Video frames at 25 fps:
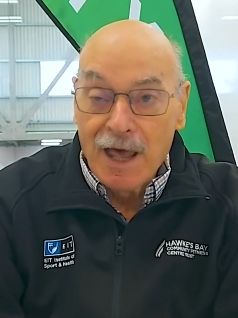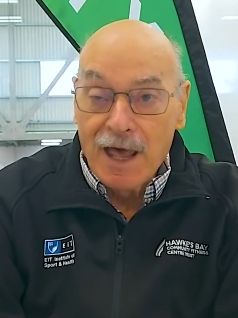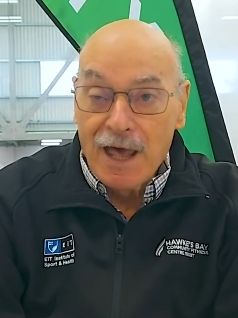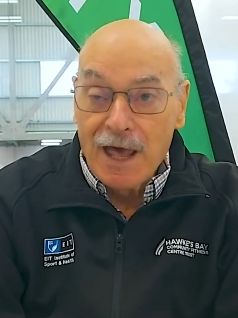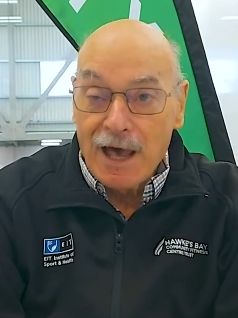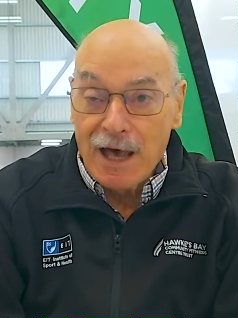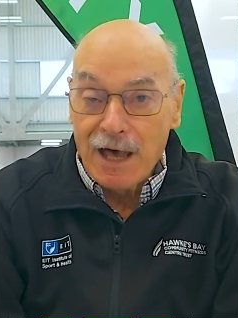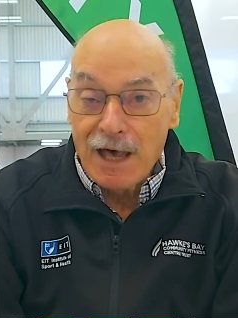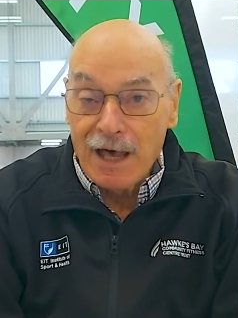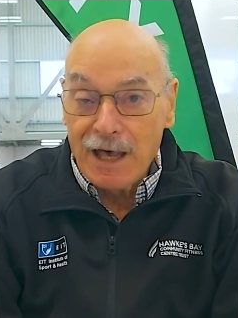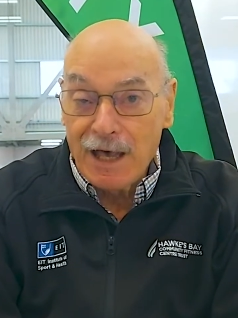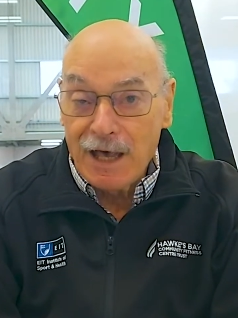
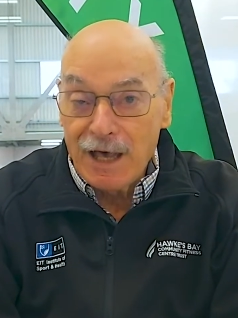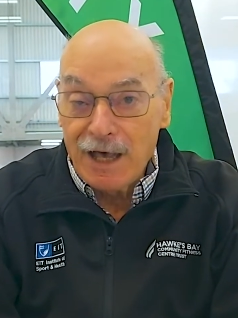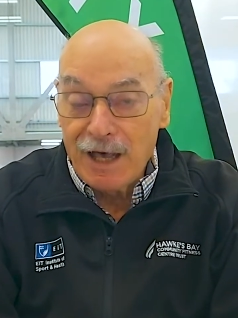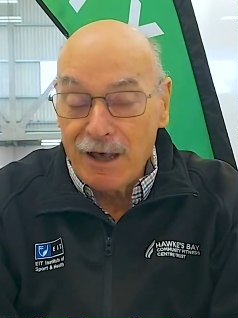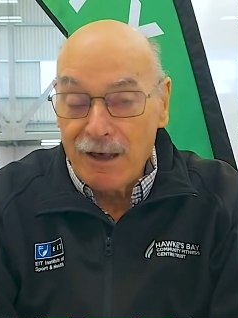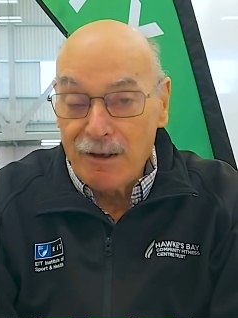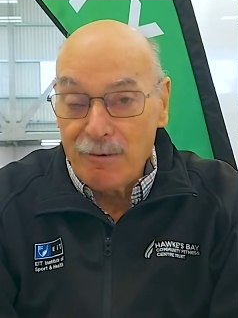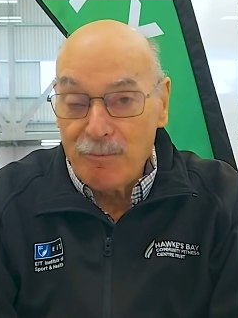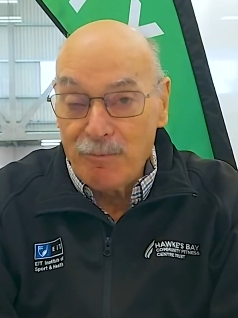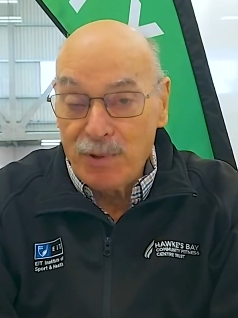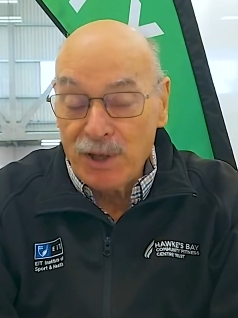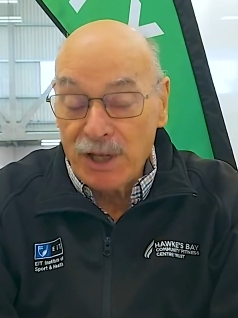
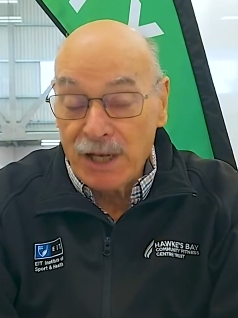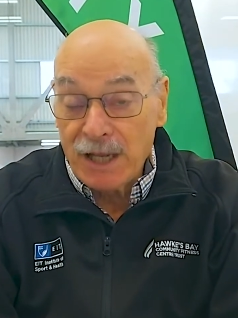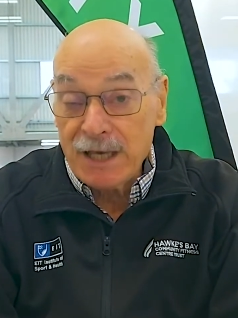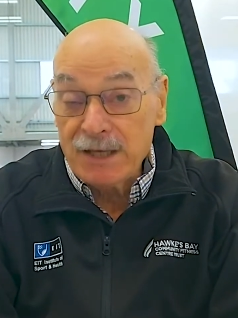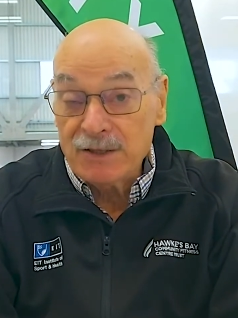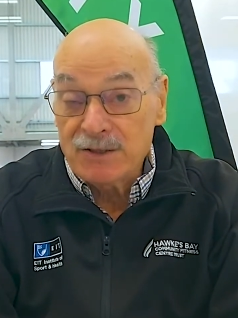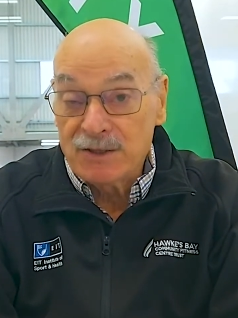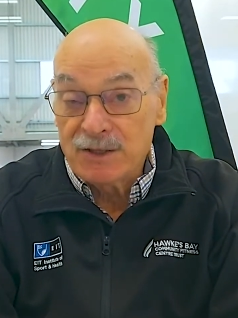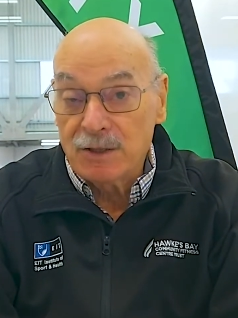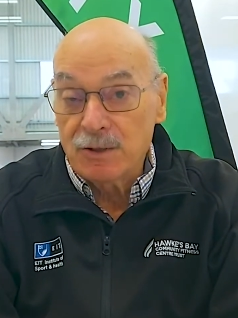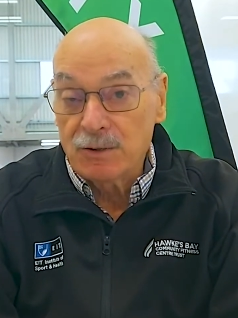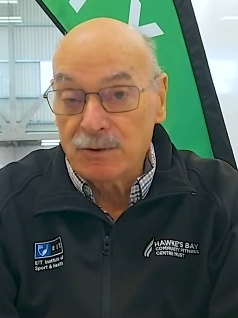But
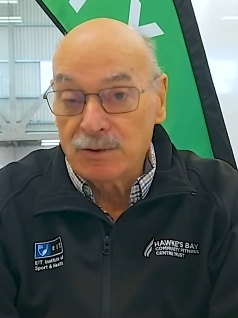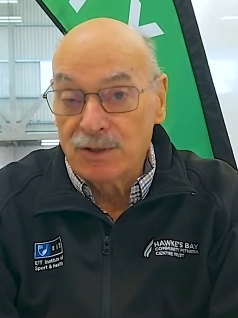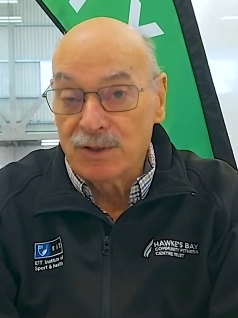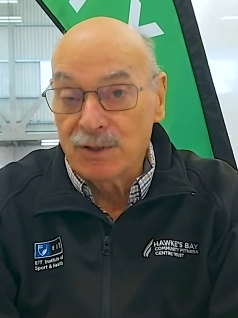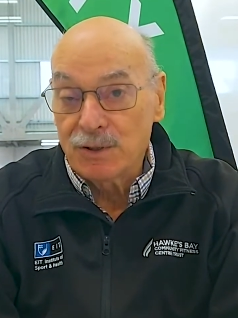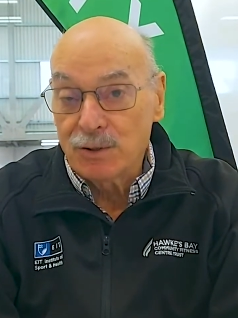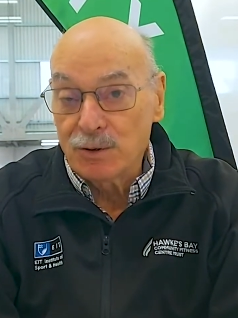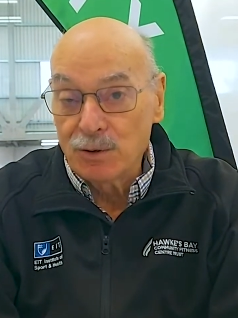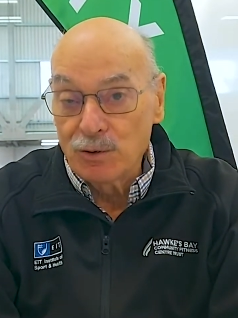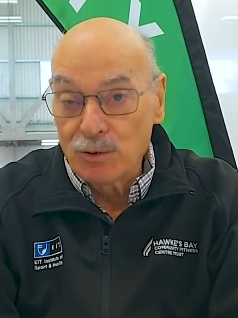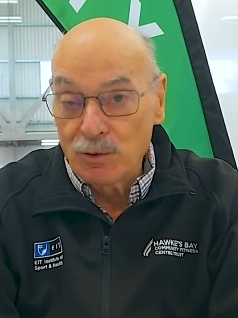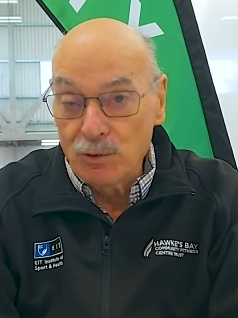as you
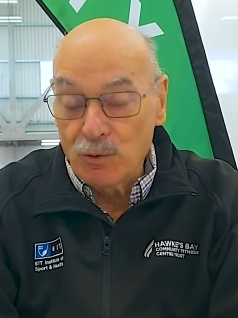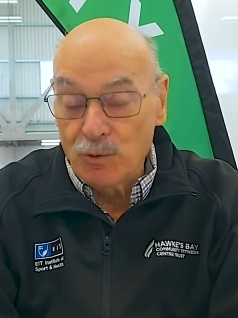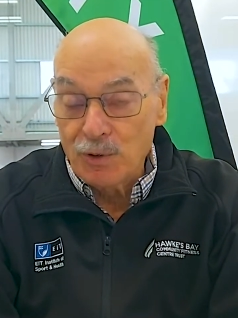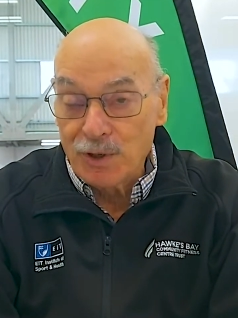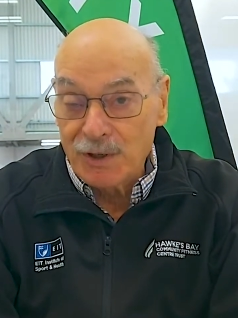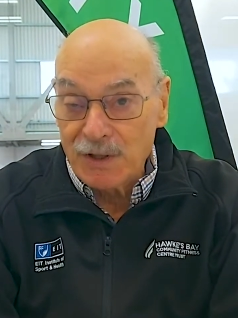do with